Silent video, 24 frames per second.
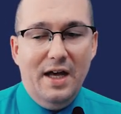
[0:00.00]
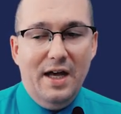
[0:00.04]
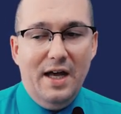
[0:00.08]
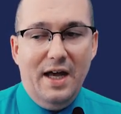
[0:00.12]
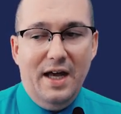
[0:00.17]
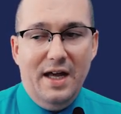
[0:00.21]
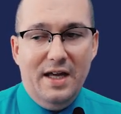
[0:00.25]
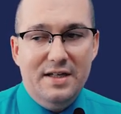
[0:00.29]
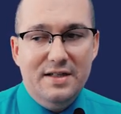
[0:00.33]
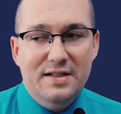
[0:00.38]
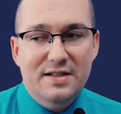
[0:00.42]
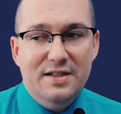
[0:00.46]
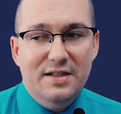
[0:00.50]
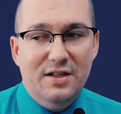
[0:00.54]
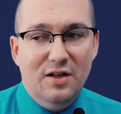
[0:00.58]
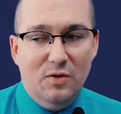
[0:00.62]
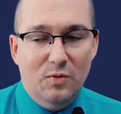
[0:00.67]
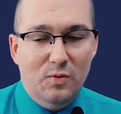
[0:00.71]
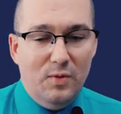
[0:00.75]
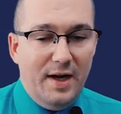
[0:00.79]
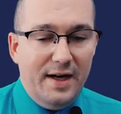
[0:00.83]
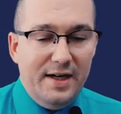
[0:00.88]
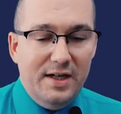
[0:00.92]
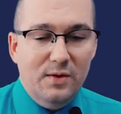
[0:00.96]
And, you know,
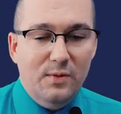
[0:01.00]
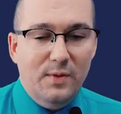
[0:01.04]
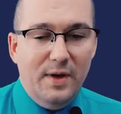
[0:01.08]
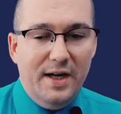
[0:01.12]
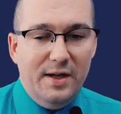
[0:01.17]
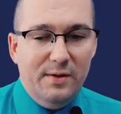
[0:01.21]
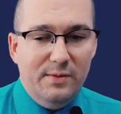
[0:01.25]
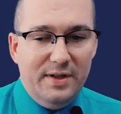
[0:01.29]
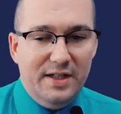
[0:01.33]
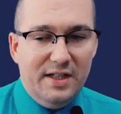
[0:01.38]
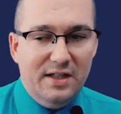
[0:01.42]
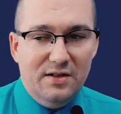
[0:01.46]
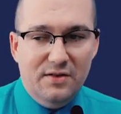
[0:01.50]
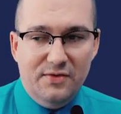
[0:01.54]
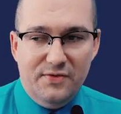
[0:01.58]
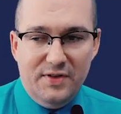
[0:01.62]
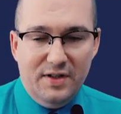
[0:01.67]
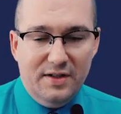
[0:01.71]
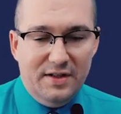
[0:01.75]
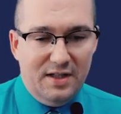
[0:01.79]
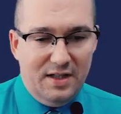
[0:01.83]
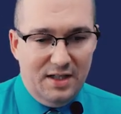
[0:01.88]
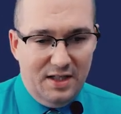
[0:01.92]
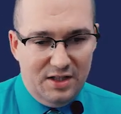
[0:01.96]
right away we can
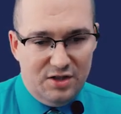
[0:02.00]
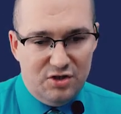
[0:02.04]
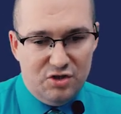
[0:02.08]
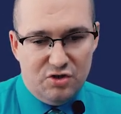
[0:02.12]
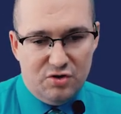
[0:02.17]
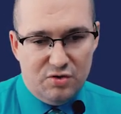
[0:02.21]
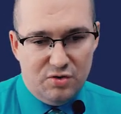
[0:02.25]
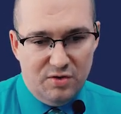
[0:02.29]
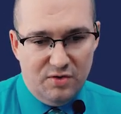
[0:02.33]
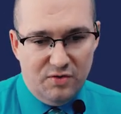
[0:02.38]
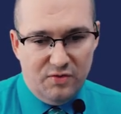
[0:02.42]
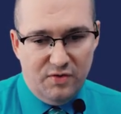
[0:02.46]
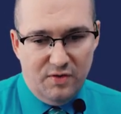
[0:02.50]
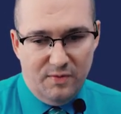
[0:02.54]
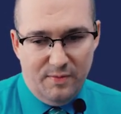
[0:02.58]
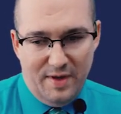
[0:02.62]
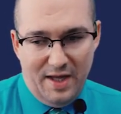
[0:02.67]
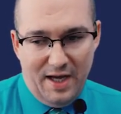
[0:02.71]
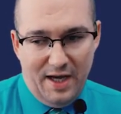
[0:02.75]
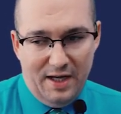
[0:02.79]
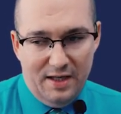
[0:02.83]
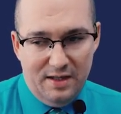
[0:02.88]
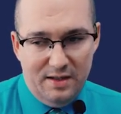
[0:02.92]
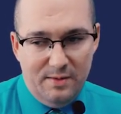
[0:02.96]
feel that it's true from
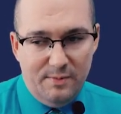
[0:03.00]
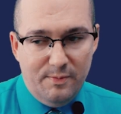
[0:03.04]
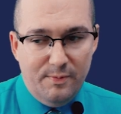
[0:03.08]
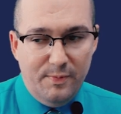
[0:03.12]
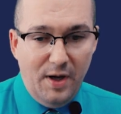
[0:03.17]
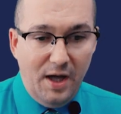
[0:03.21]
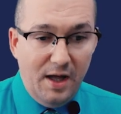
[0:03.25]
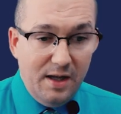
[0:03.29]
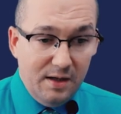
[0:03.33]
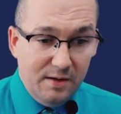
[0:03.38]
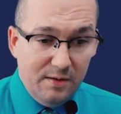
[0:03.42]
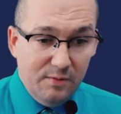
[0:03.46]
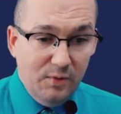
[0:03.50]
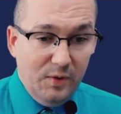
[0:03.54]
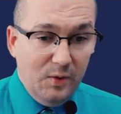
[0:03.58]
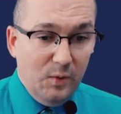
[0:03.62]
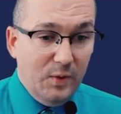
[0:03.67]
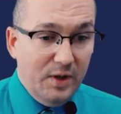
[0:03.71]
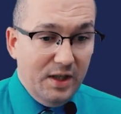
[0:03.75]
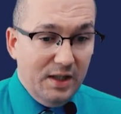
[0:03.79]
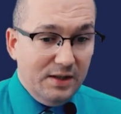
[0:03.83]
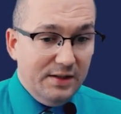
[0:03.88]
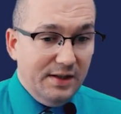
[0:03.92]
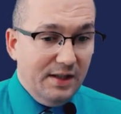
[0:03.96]
that. But we
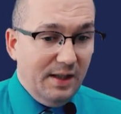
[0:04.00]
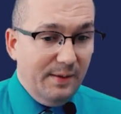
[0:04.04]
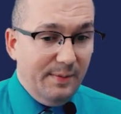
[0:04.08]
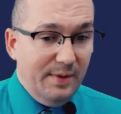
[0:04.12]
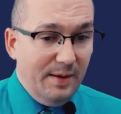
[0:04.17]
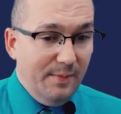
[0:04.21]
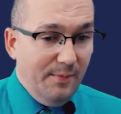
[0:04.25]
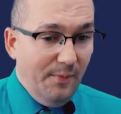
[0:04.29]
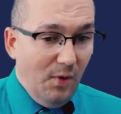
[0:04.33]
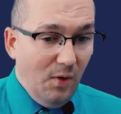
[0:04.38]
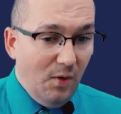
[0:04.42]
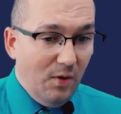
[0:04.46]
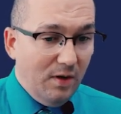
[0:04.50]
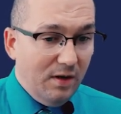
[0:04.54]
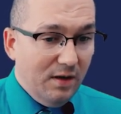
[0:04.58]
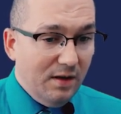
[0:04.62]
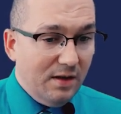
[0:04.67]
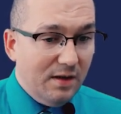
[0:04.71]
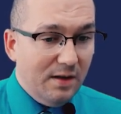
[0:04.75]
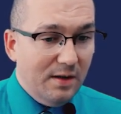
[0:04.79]
read a little bit more.